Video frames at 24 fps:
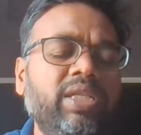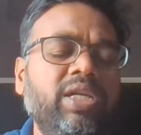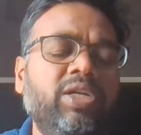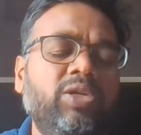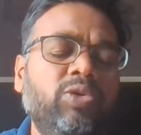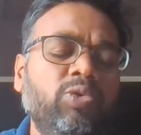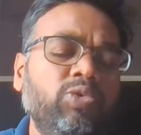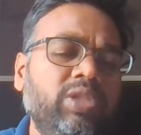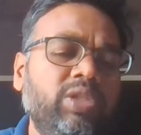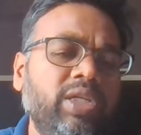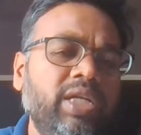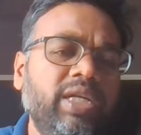a
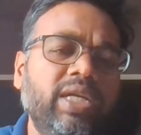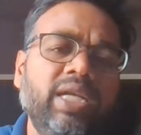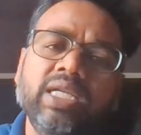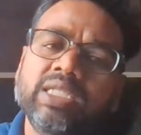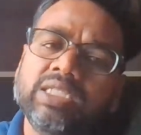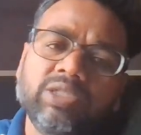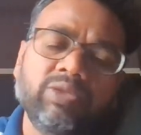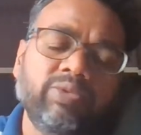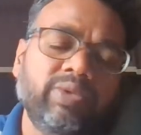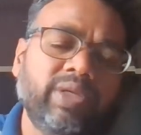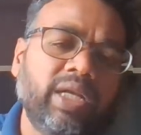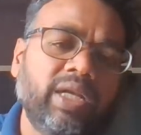2 3 days,
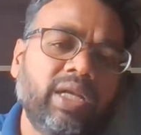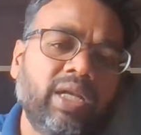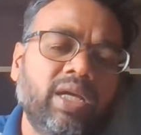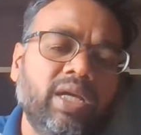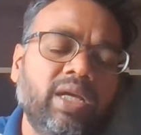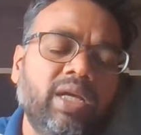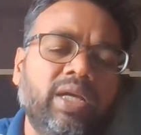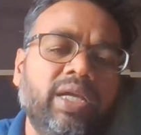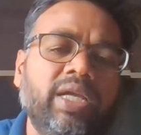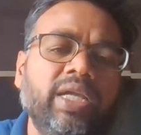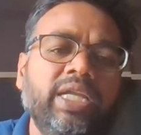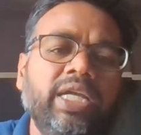you
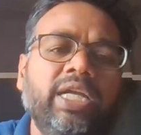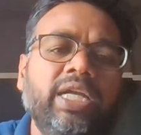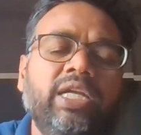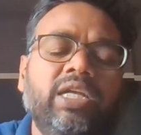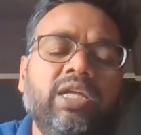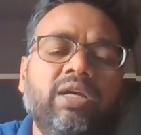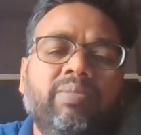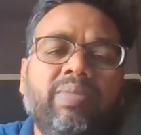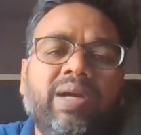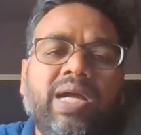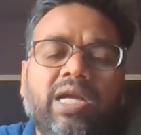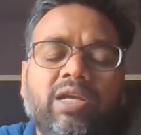can create a
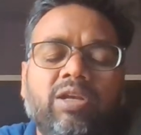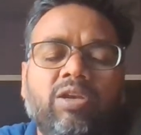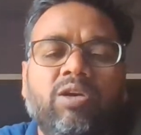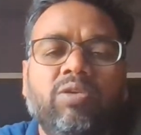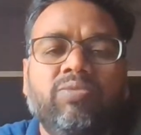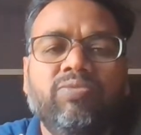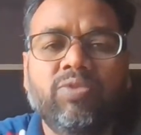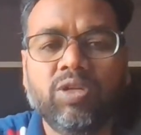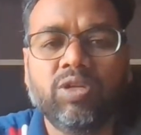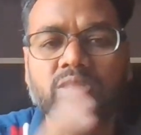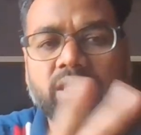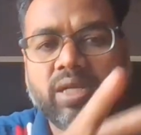backlog
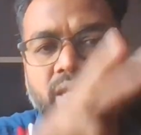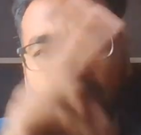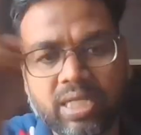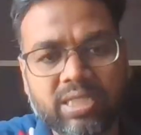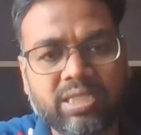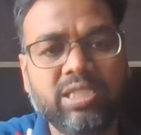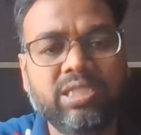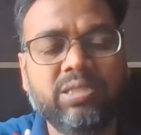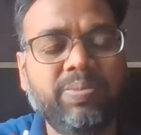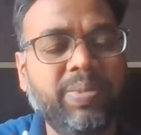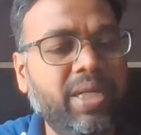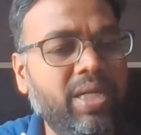for the
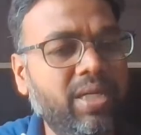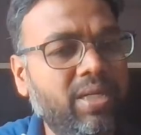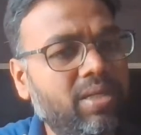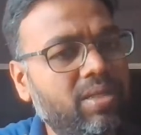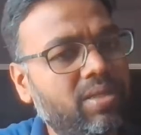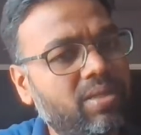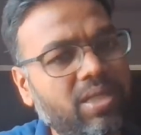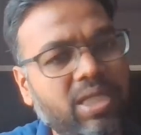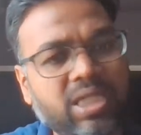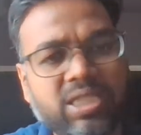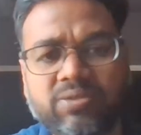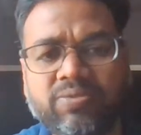next sprint.
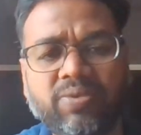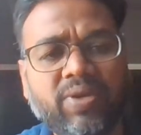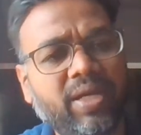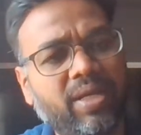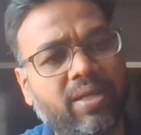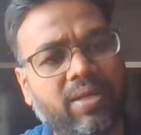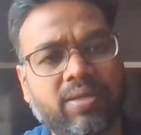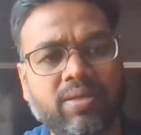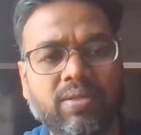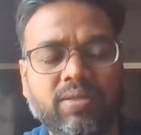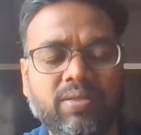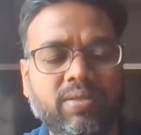It's fine.
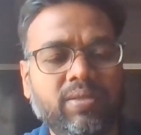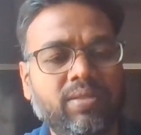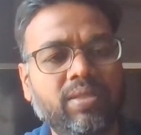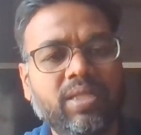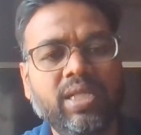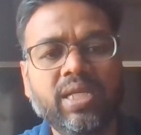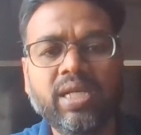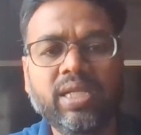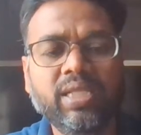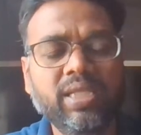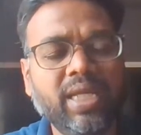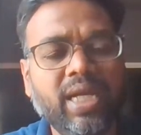
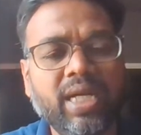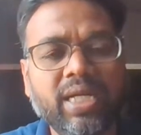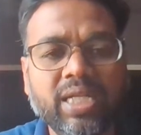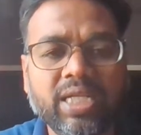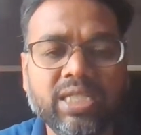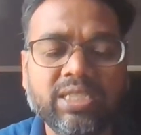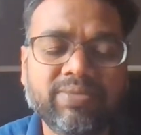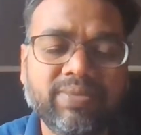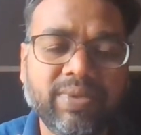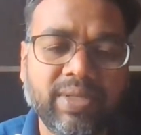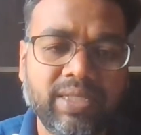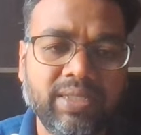Then in that
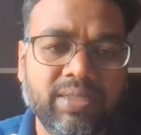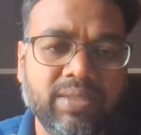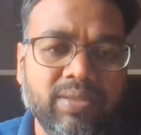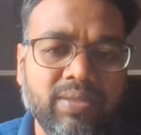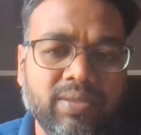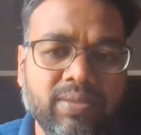case, fine.